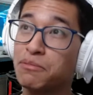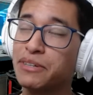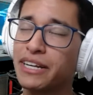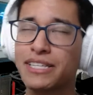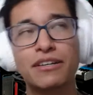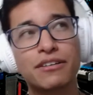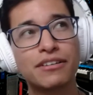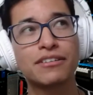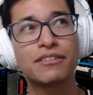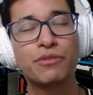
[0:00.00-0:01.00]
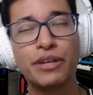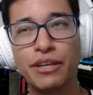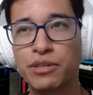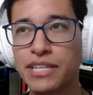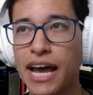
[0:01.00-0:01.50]
And I said, really,
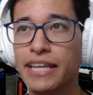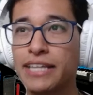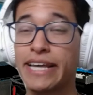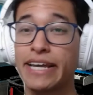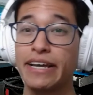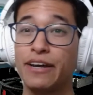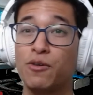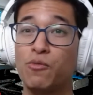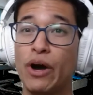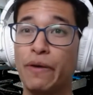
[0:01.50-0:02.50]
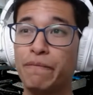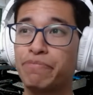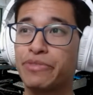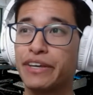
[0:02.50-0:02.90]
what's that? He's like, well,